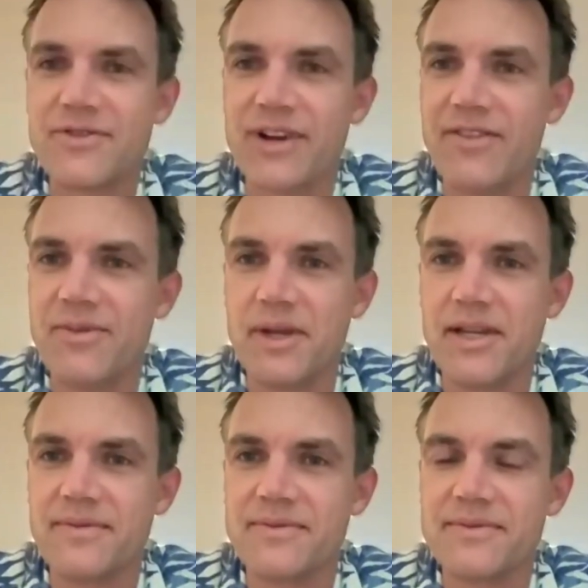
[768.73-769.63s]
having
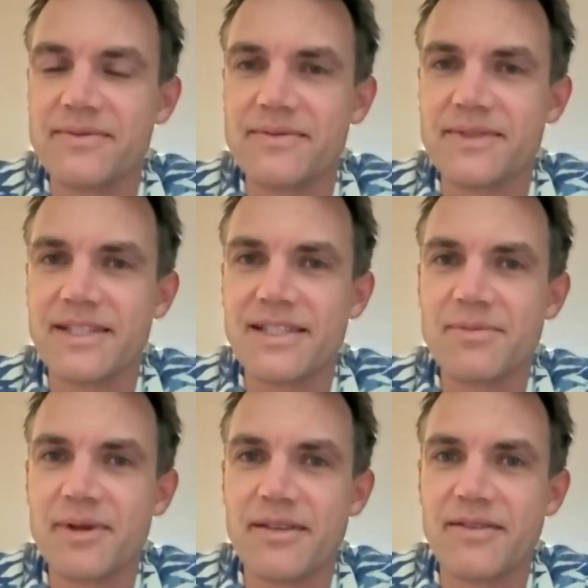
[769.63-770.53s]
me. This has
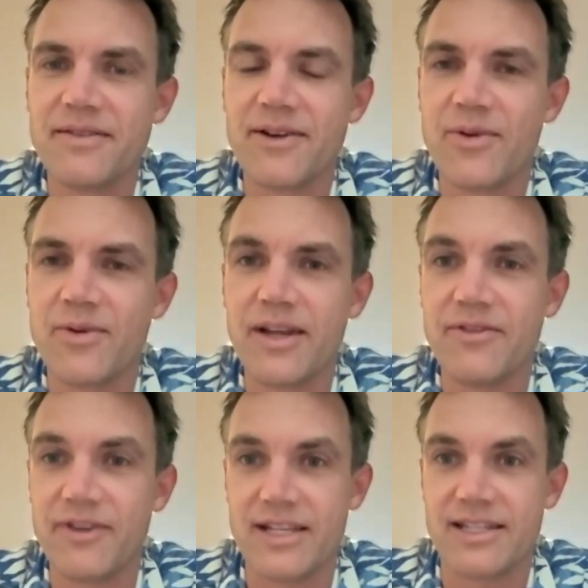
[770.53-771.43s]
been already
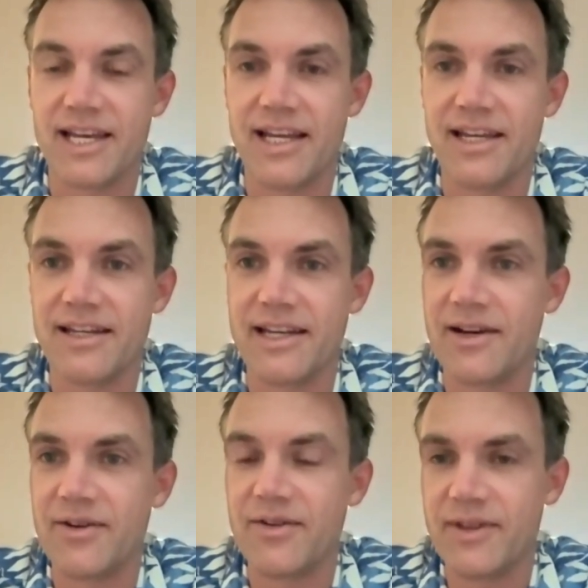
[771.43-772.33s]
fascinating, and I
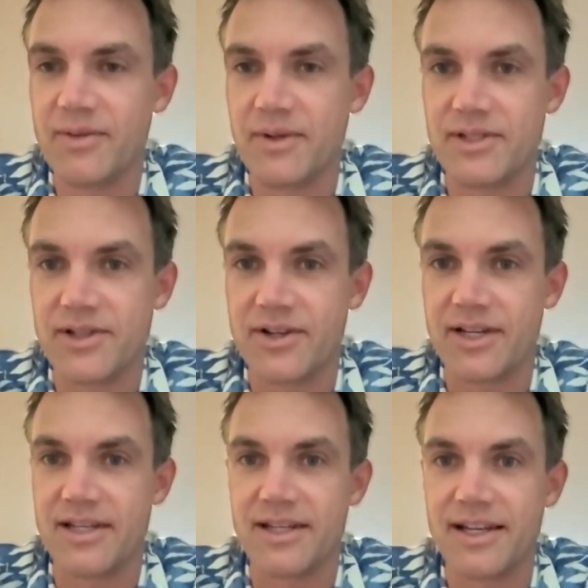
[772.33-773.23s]
don't even think we
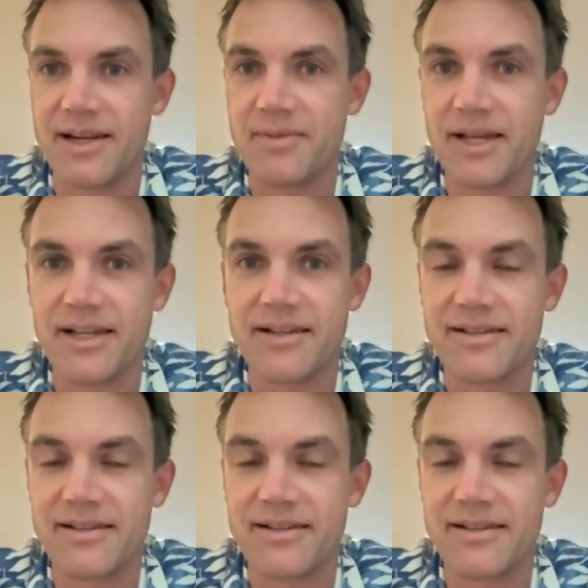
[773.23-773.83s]
started. And I'm like